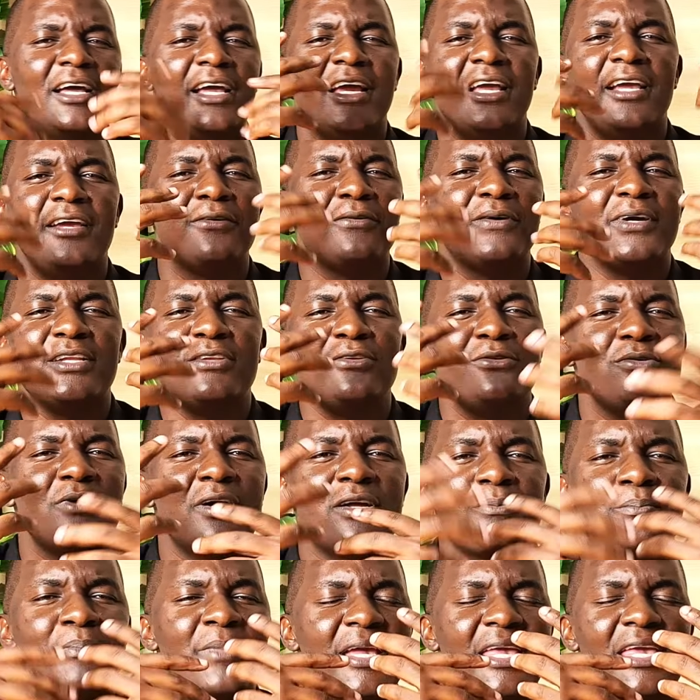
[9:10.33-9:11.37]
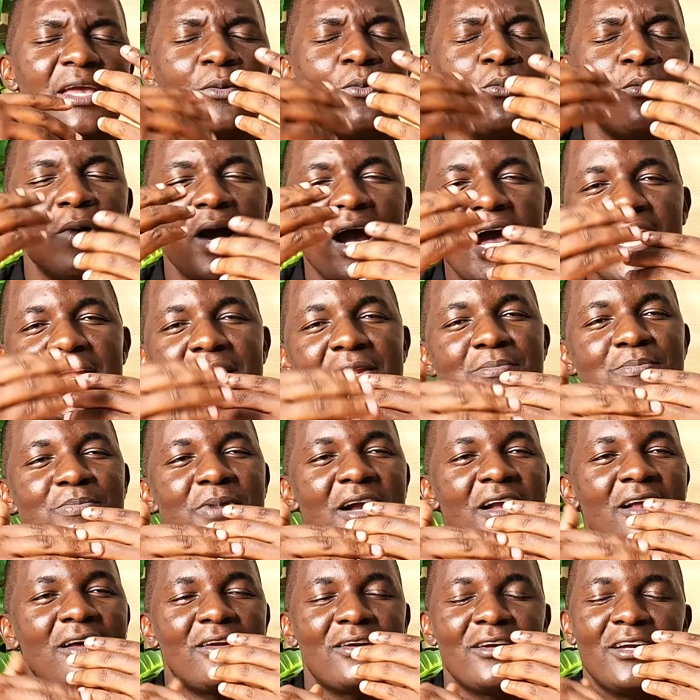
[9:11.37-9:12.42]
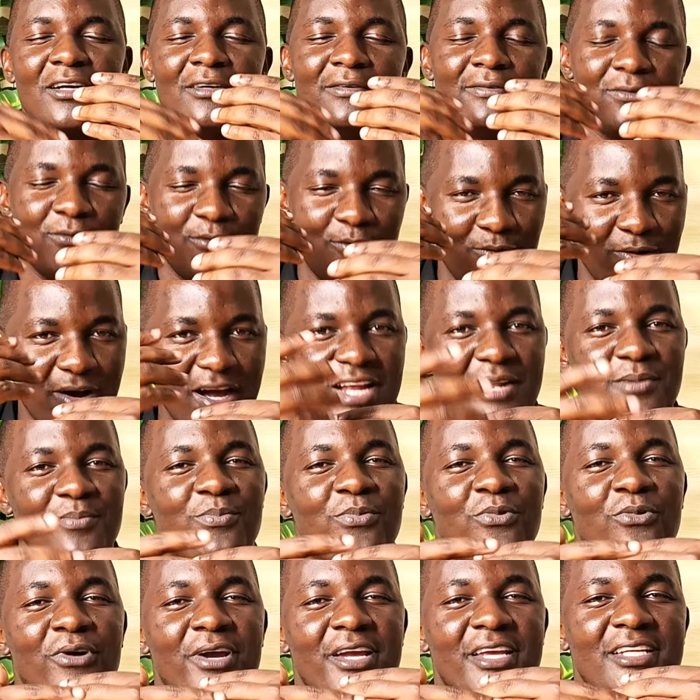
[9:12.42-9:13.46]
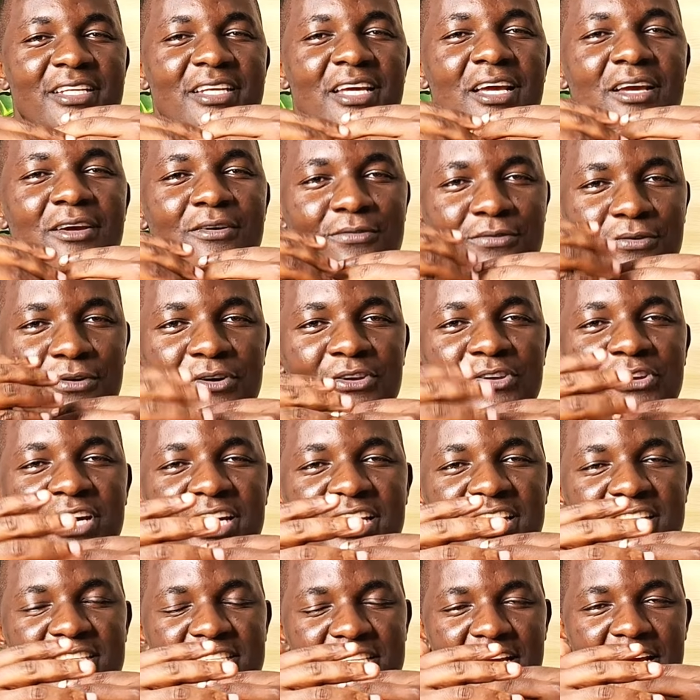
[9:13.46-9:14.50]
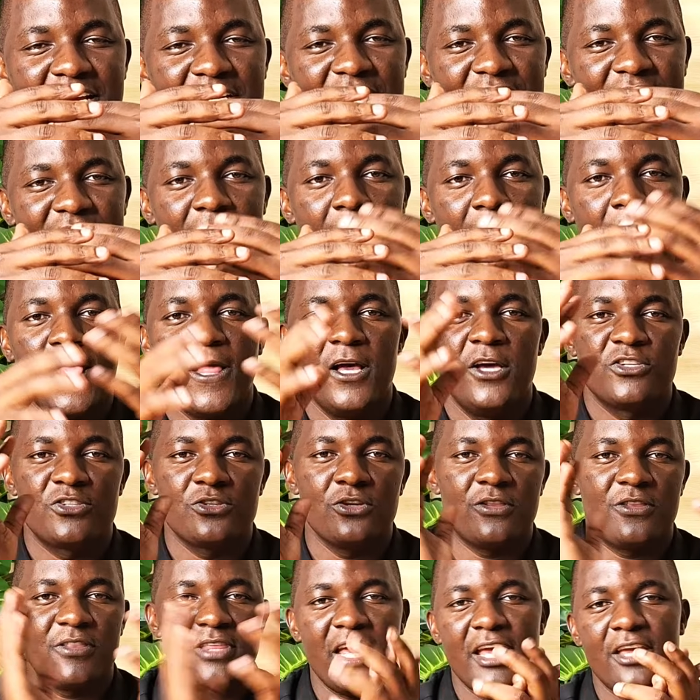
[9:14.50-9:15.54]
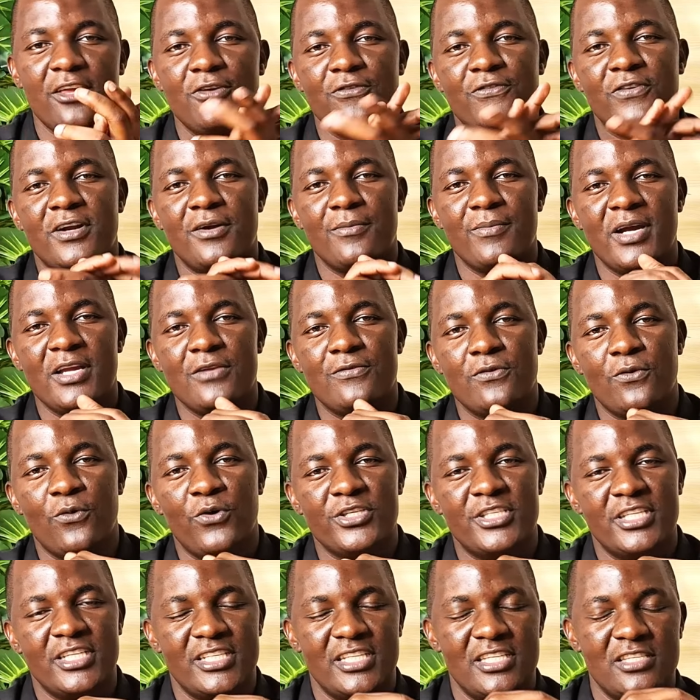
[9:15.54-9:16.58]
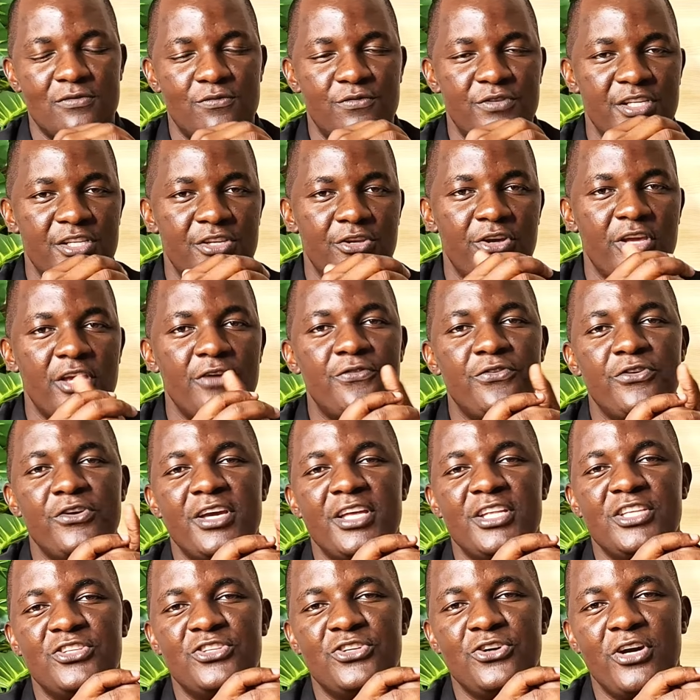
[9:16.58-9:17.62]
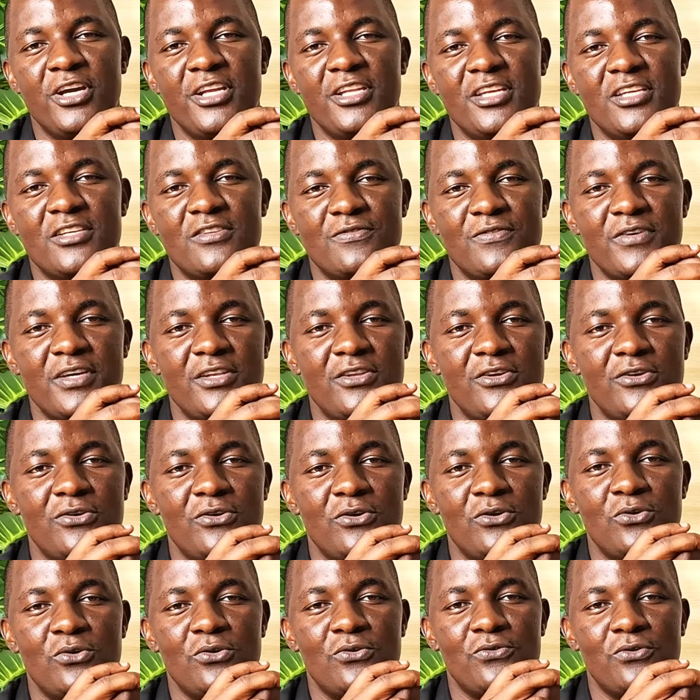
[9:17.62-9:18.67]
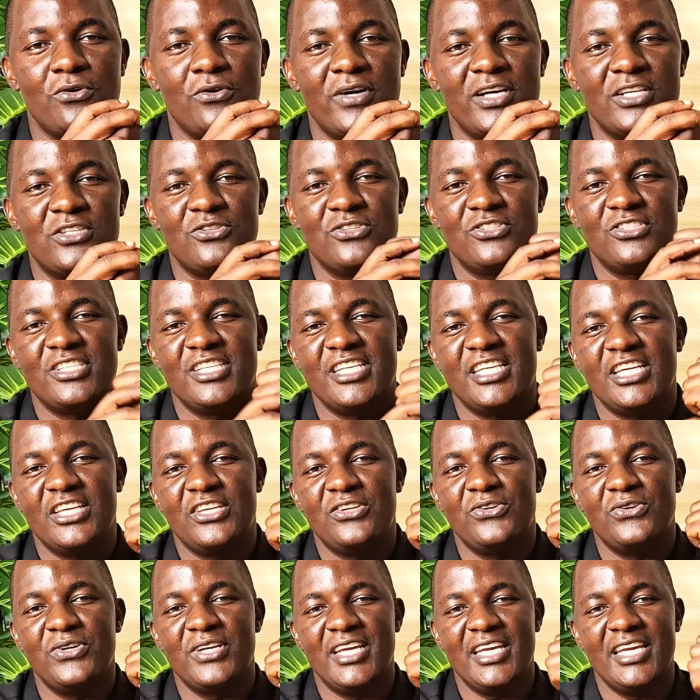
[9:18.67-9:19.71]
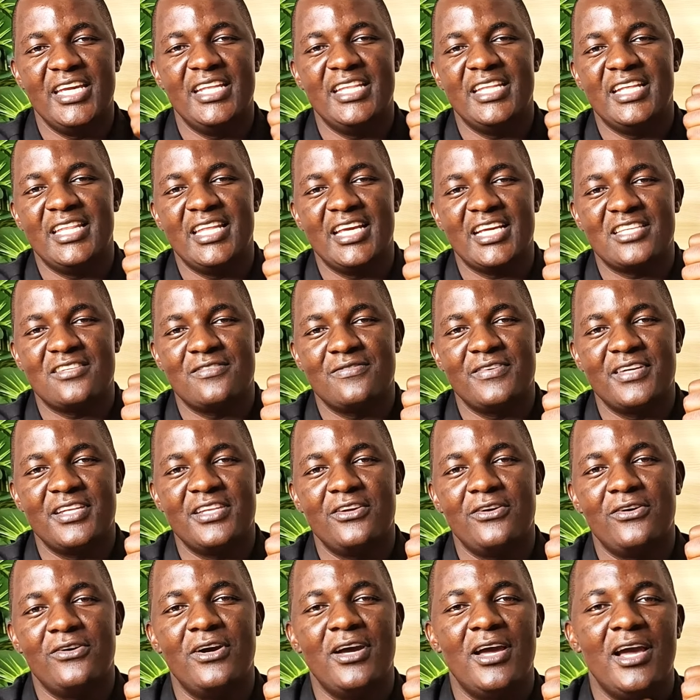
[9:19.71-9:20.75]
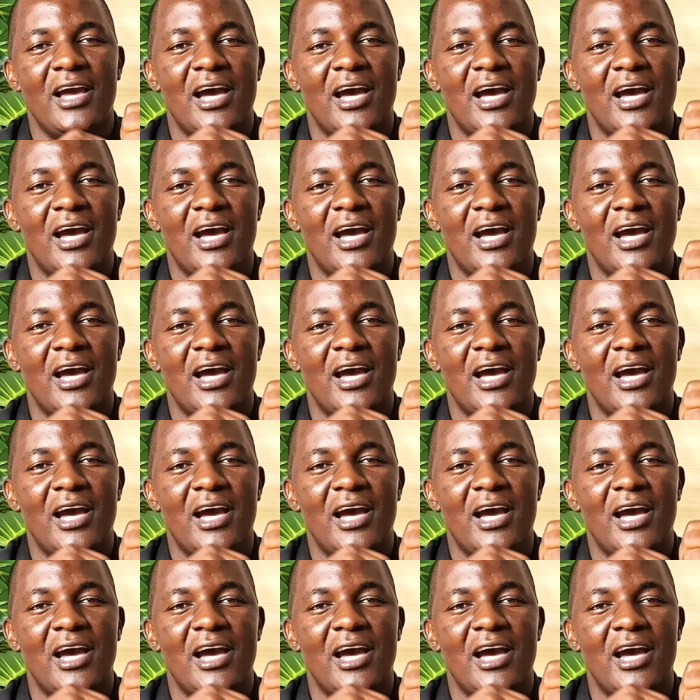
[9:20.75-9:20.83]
when you are making one paragraph, 1 point for your discussion. So thank you very much for watching this video. If you enjoyed this video, look forward to seeing you in the next video,